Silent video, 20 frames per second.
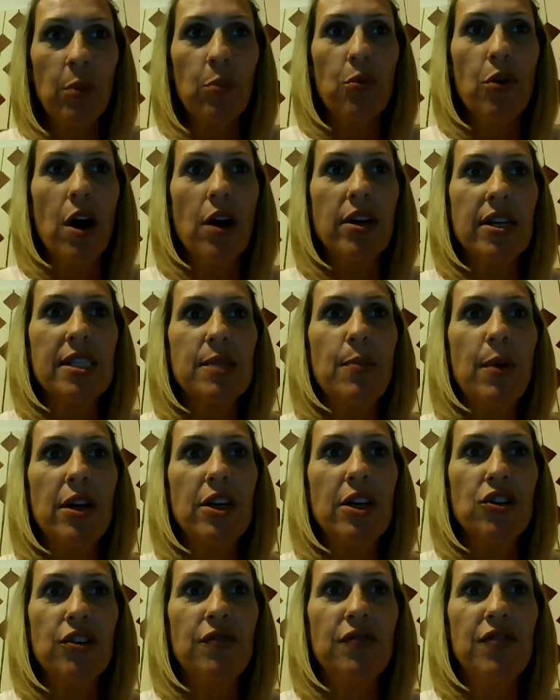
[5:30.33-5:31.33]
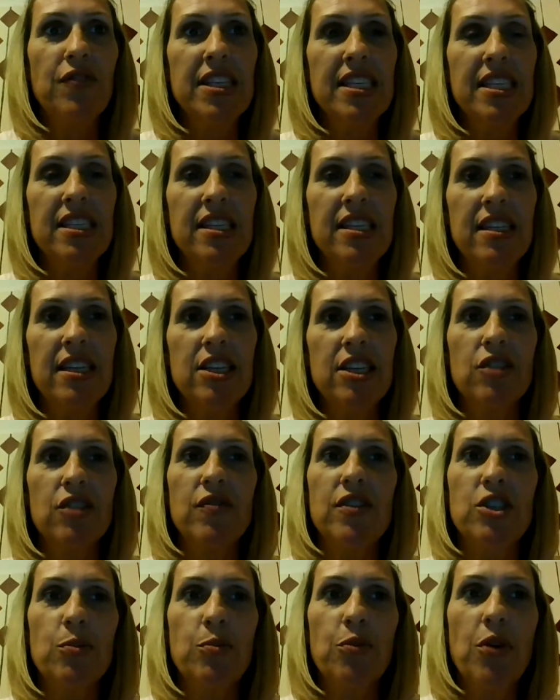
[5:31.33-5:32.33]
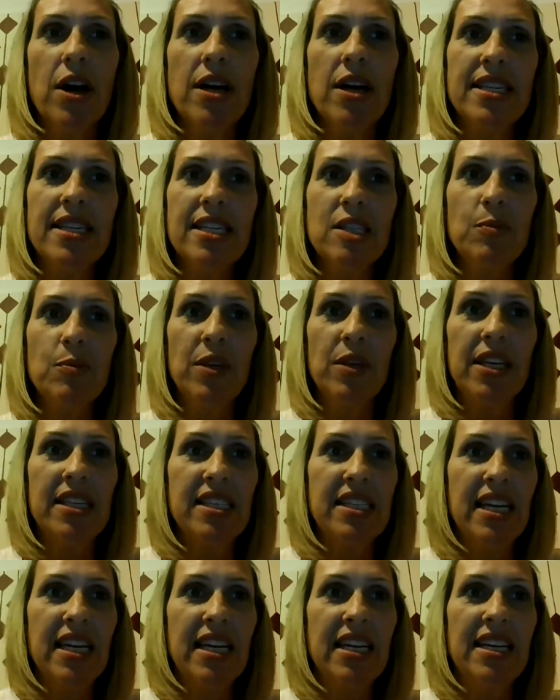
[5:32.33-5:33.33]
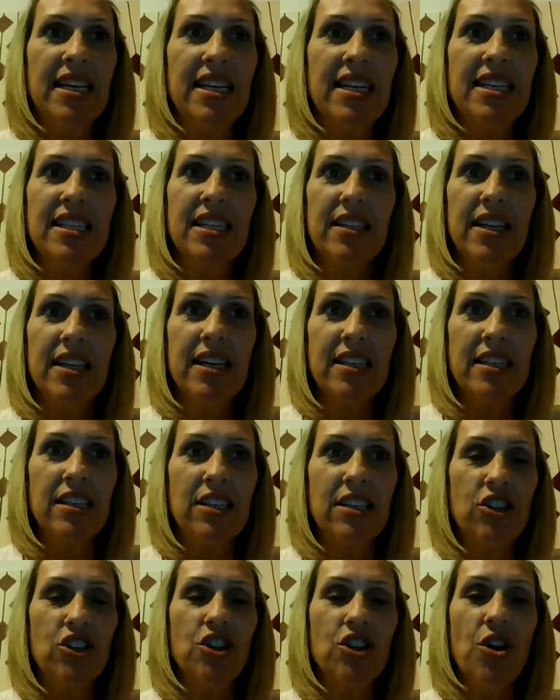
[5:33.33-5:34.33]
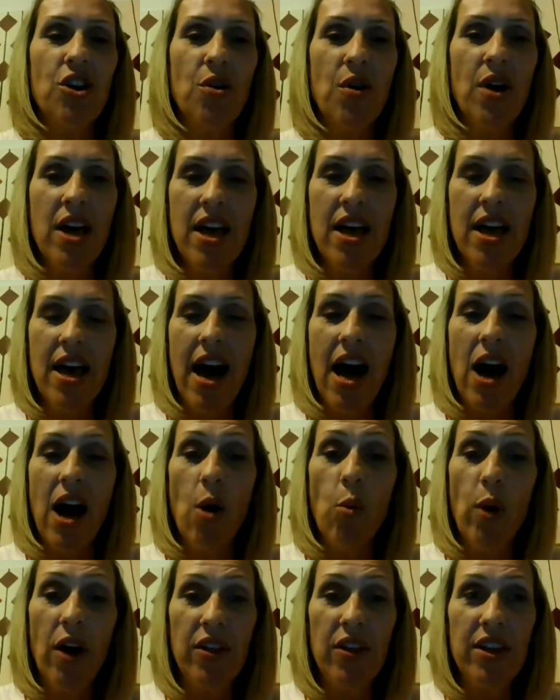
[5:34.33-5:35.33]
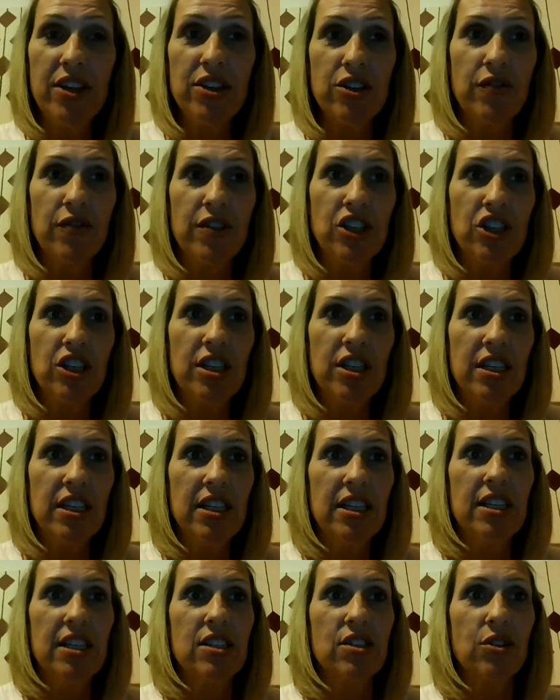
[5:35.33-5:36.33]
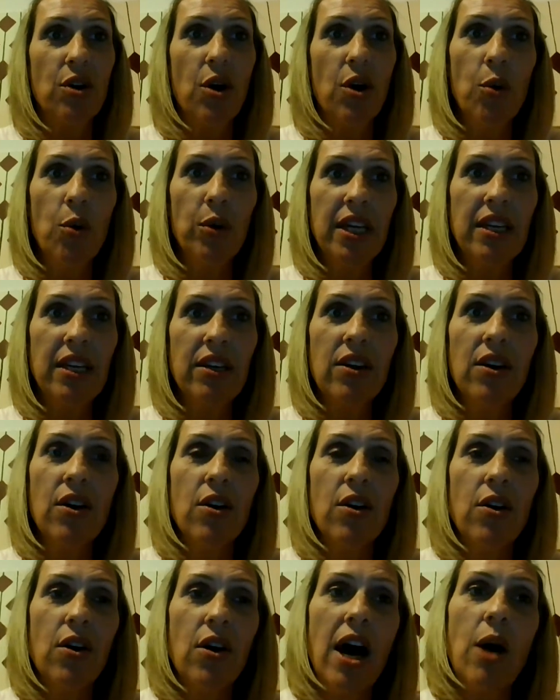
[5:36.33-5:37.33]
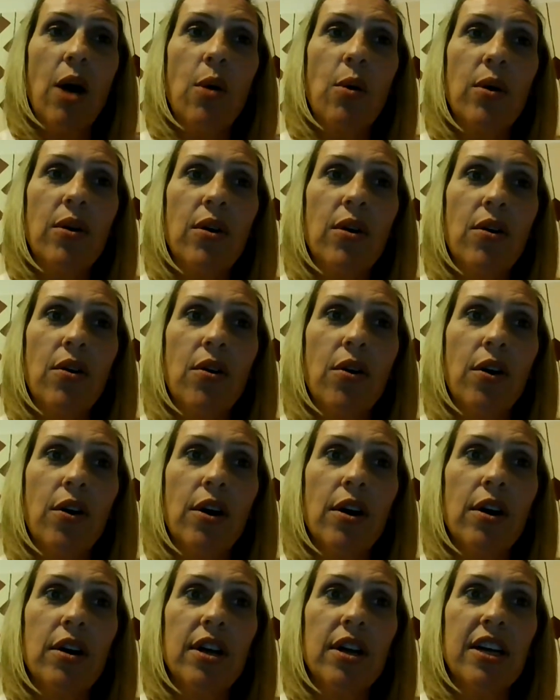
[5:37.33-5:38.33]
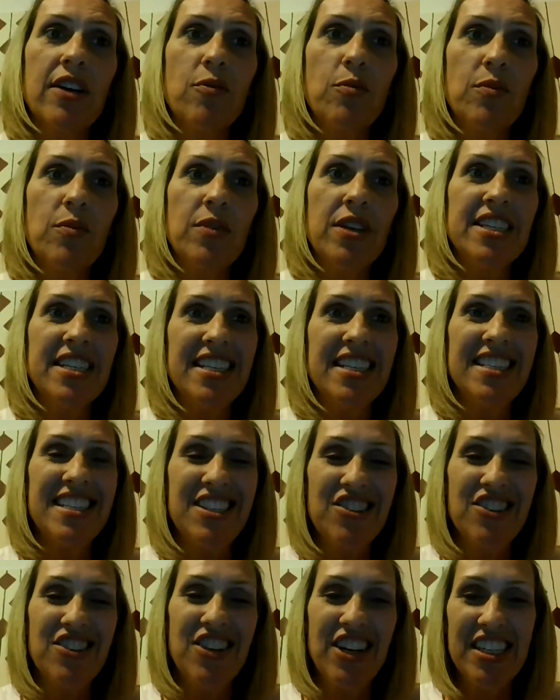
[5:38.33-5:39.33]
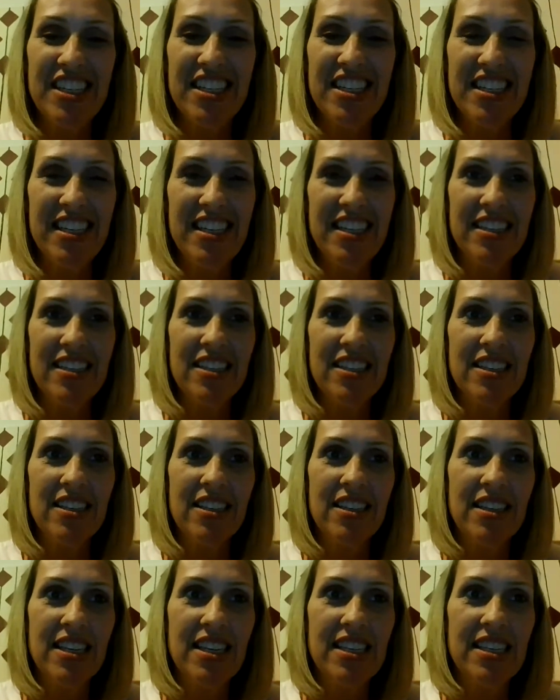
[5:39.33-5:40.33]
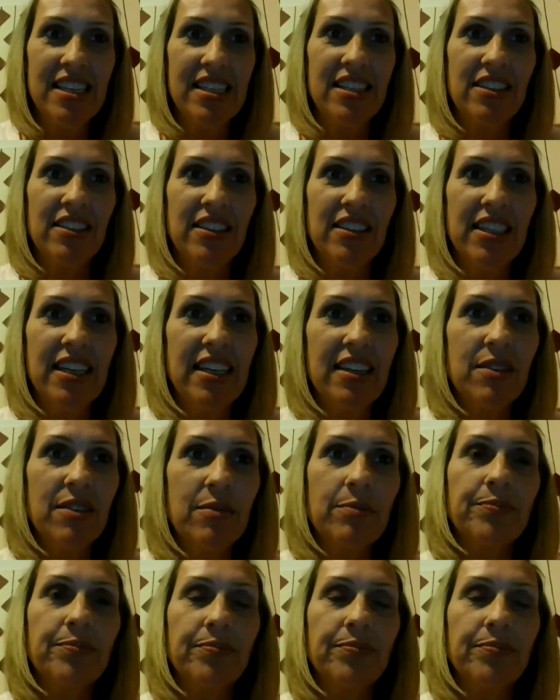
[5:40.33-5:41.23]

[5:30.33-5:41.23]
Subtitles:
Progress monitoring fits into the intervention process because data is collected to show how well the intervention is going, or if intense instruction is still needed.